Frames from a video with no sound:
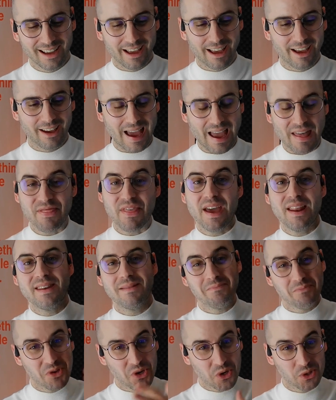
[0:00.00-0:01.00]
And
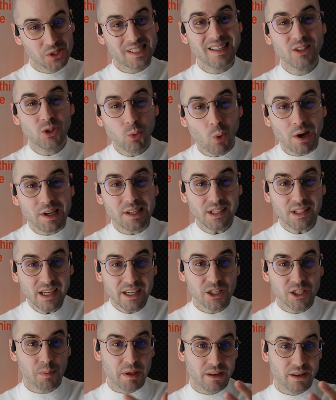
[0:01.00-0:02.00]
then, since
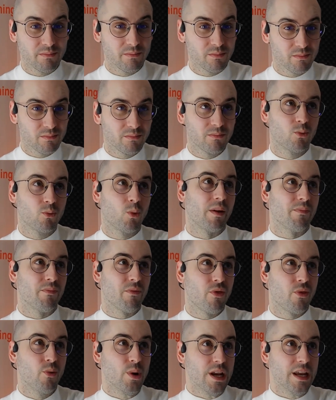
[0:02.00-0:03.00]
YC, it's been
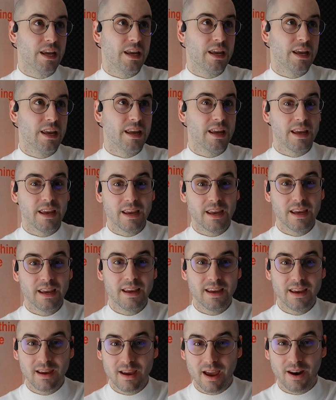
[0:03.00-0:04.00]

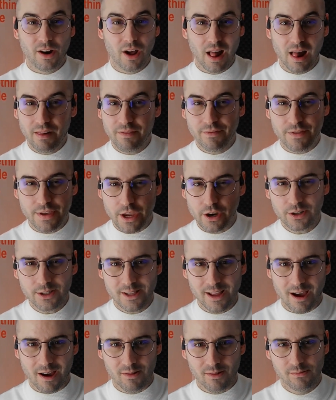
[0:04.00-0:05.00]
3.5
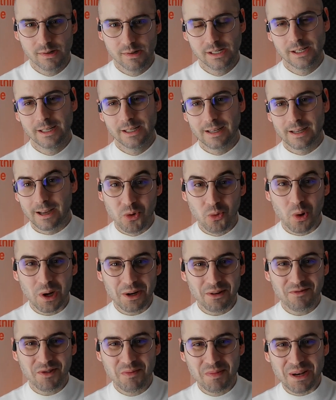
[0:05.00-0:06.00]
years now.
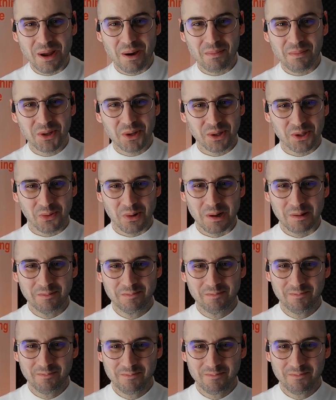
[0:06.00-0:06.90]
What have you been up to as well?